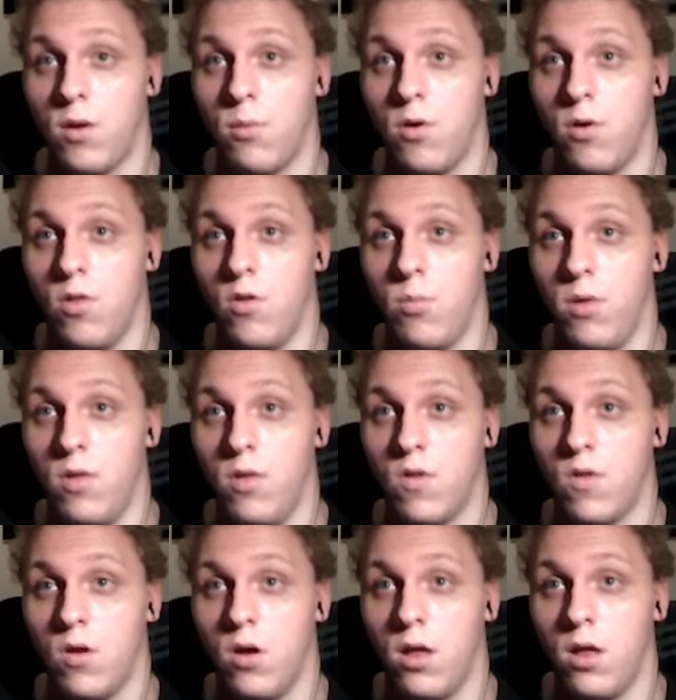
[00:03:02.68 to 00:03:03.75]
I'm going to be
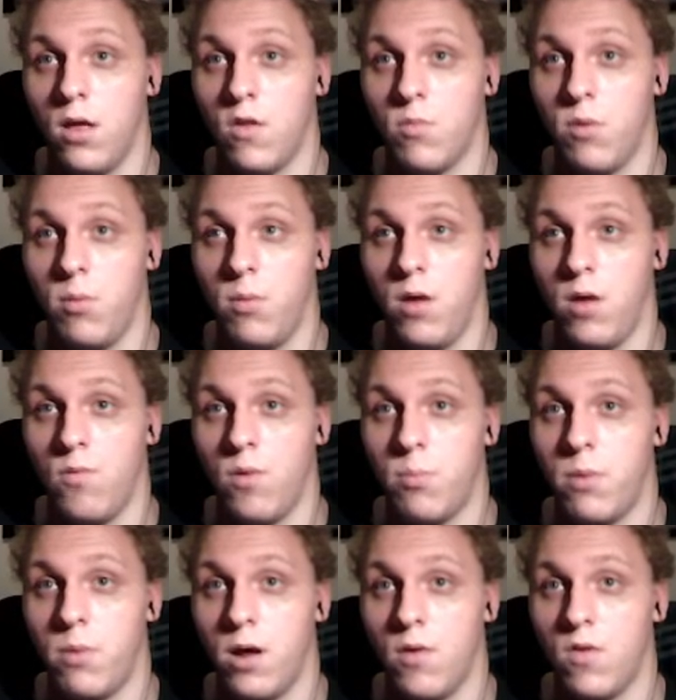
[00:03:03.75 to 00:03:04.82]
installing as my main web
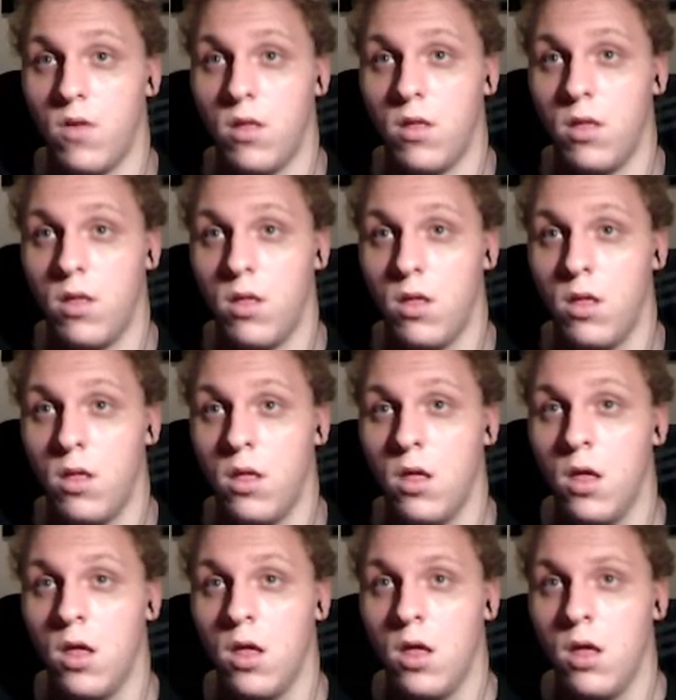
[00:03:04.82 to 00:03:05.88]
browser,
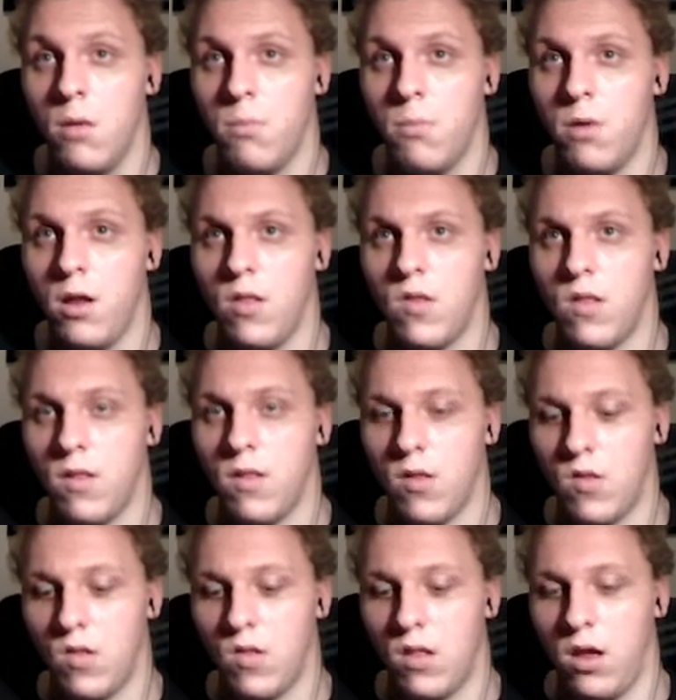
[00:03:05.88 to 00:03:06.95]
but it's not
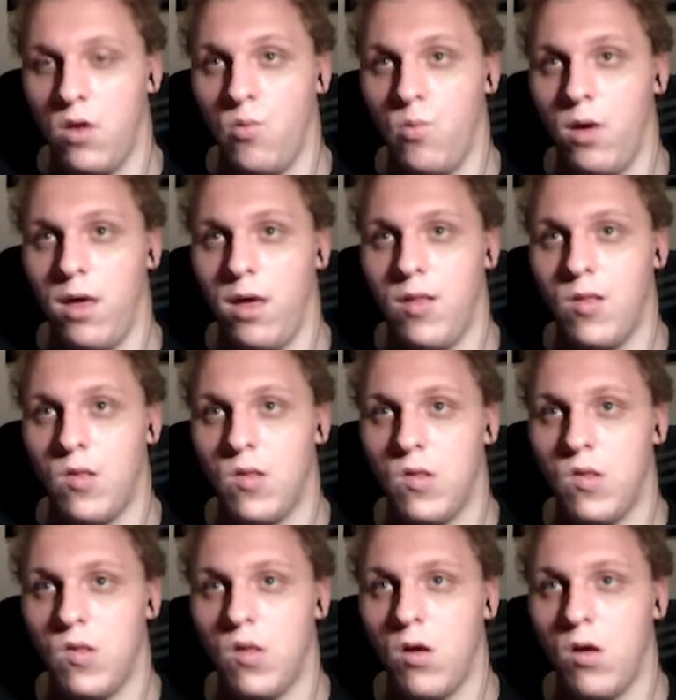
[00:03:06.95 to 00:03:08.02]
as lightweight,
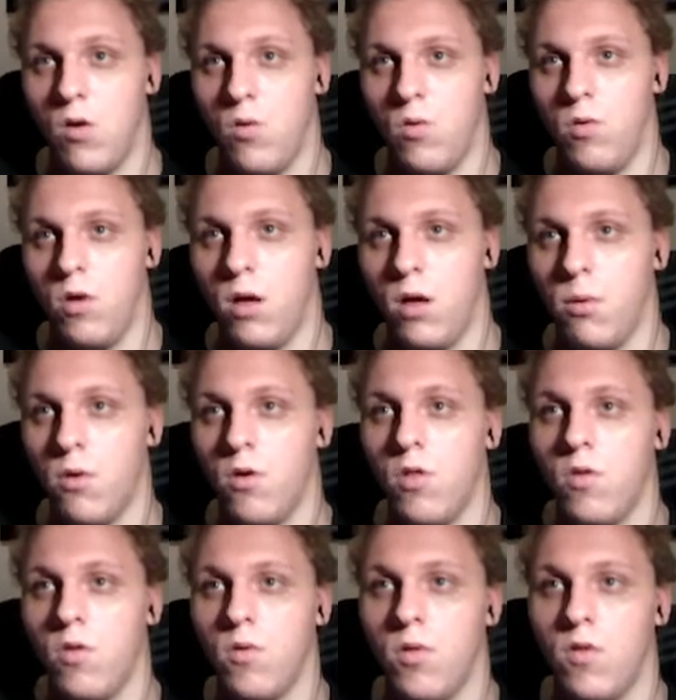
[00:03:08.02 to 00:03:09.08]
so I'm going
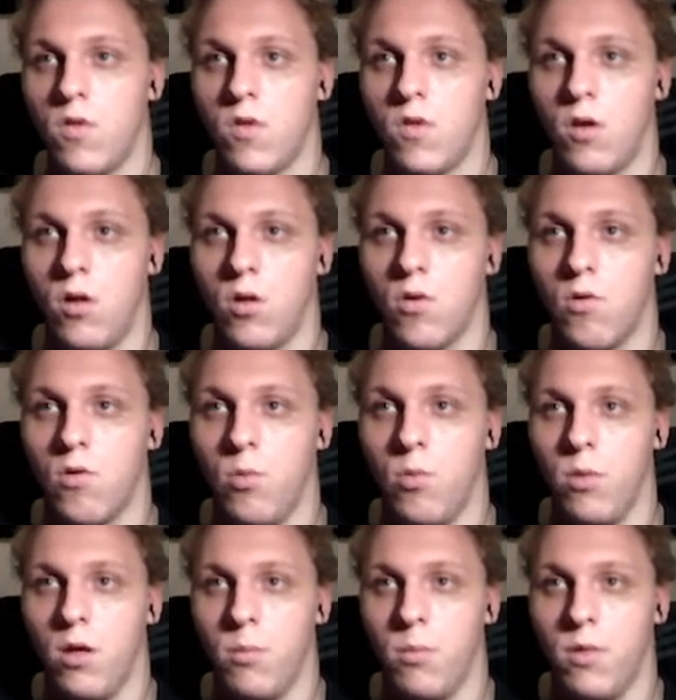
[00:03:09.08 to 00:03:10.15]
to install
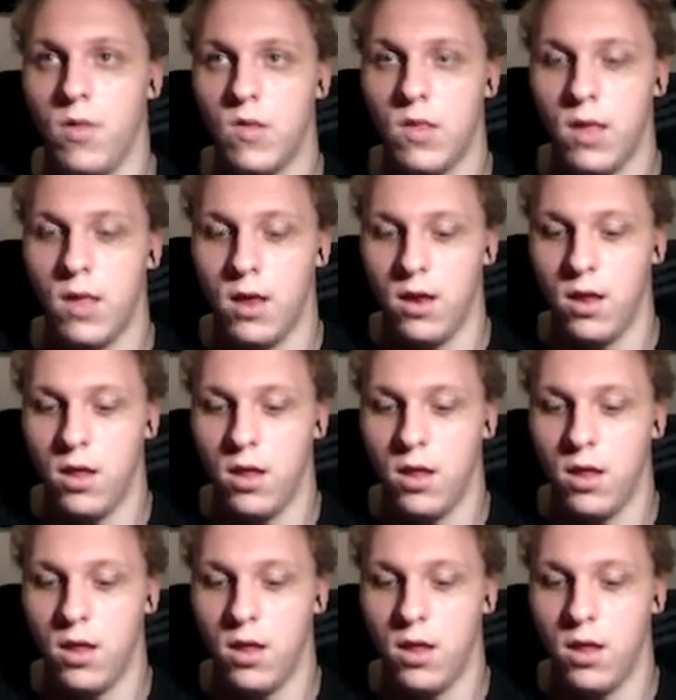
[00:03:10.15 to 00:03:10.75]
Chromium instead.